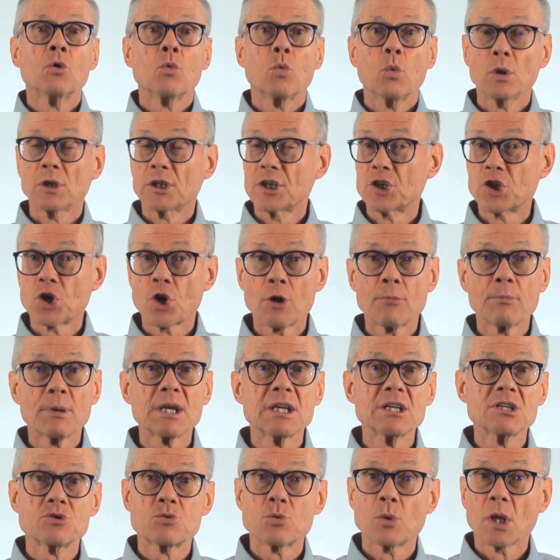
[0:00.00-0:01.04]
will determine
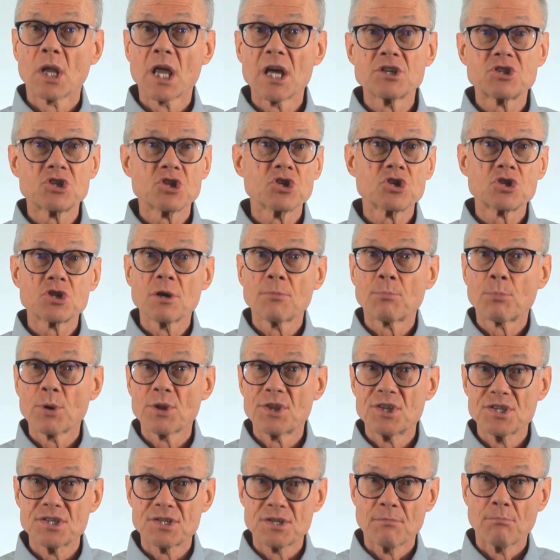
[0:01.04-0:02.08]
his relationship
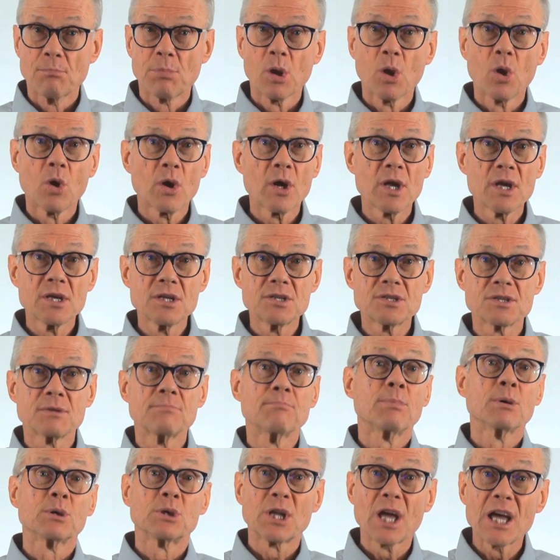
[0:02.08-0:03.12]
with his employees
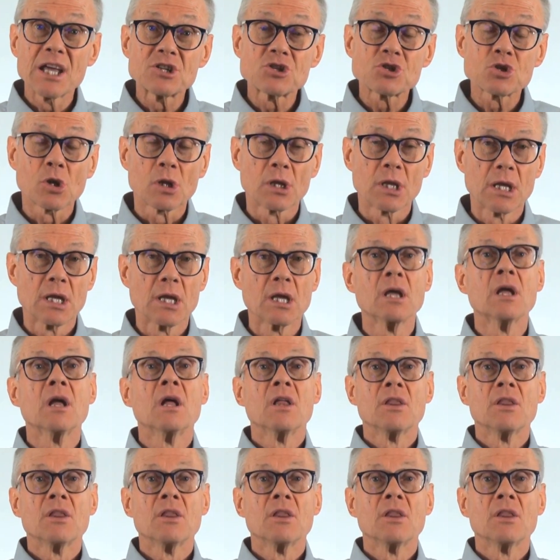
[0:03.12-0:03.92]
and potentially